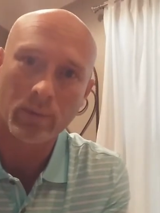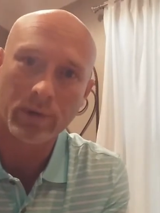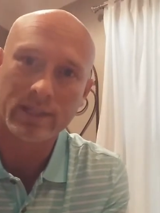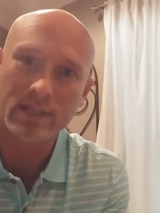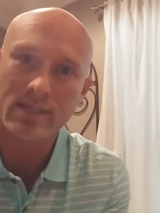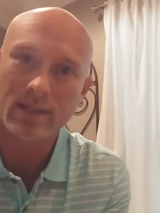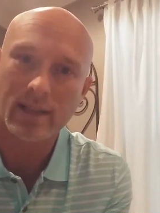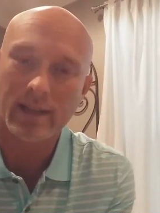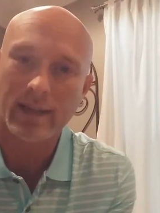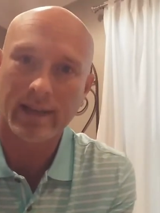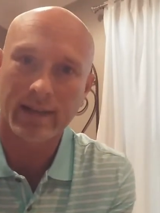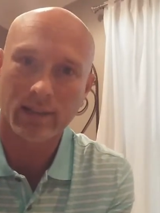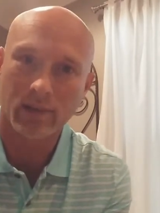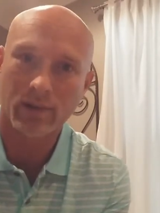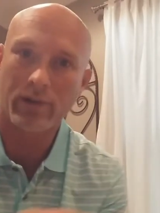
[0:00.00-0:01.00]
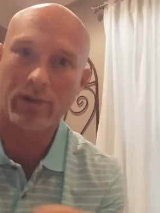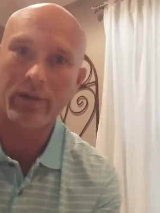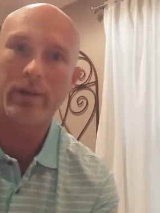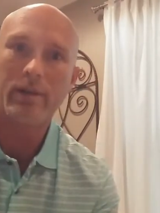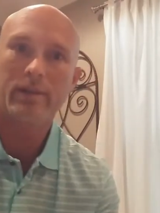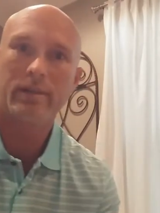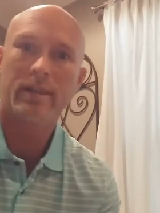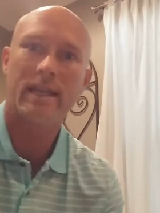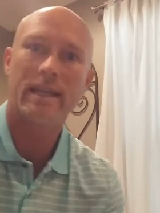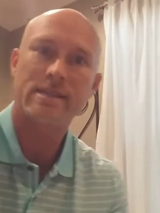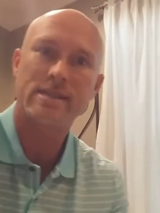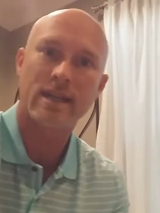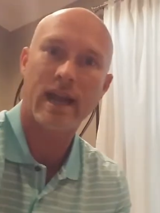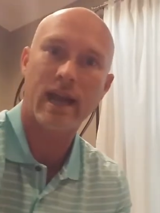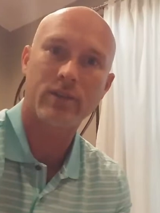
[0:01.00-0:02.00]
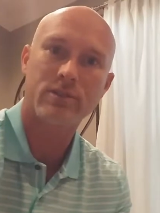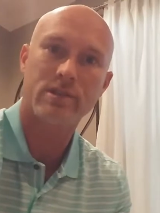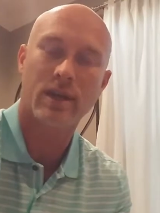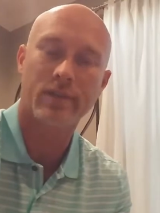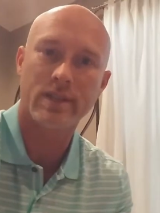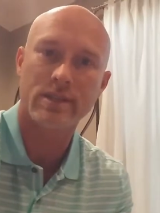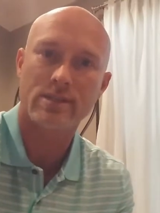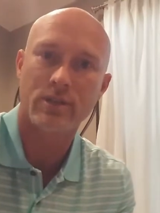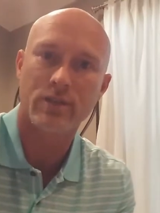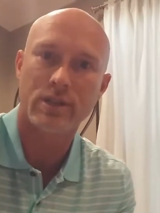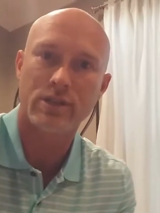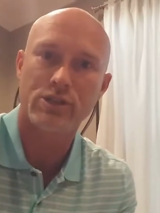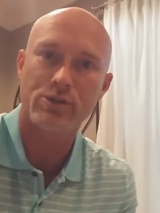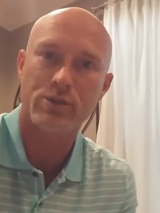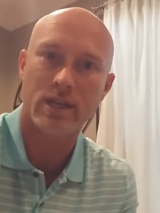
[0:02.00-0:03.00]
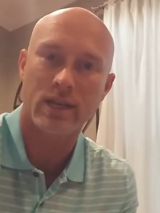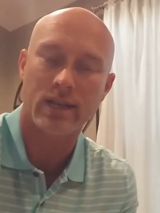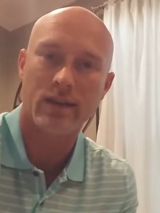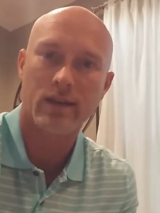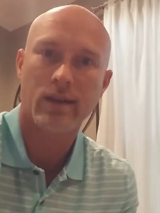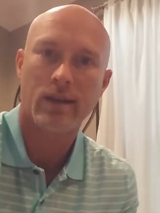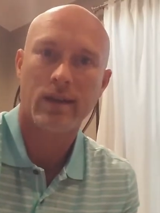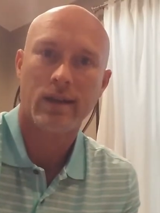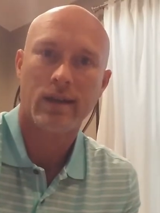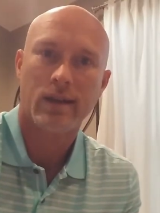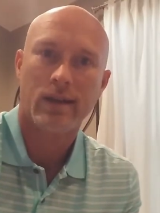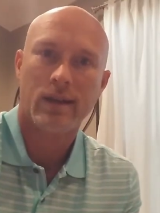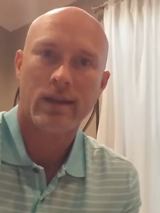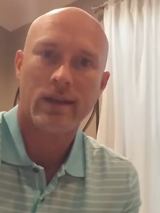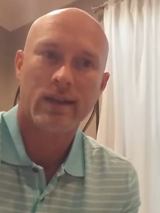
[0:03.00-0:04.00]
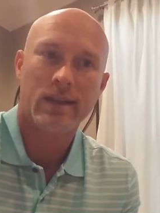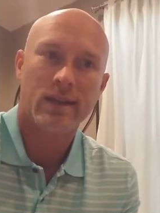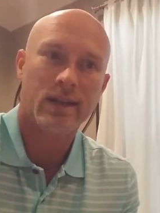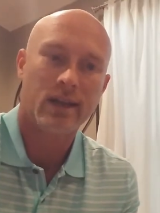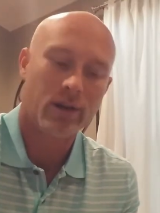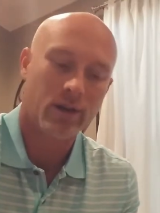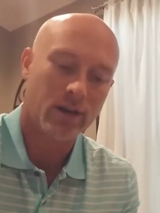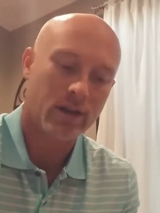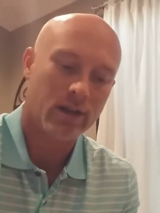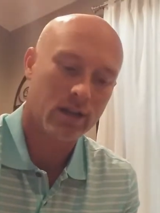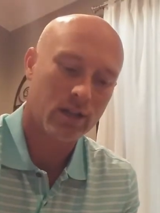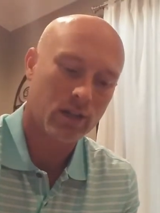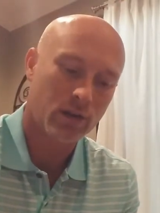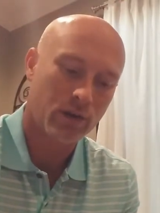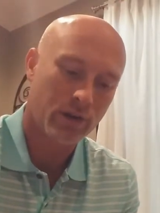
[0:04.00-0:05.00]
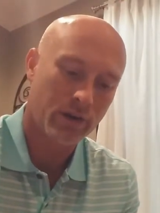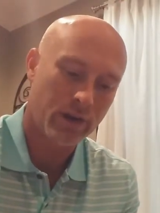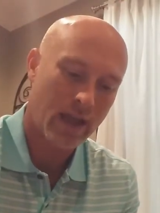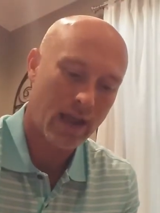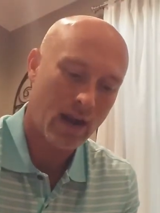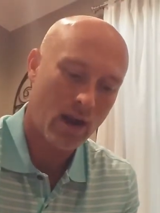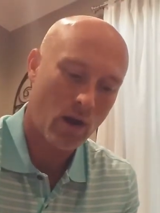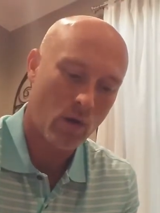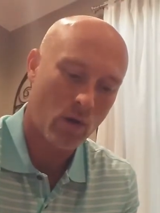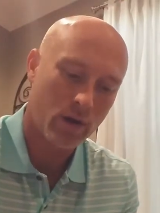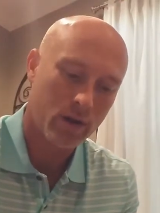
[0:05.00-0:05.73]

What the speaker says: this clay to learn the ins and outs of it so that you can, you know, learn how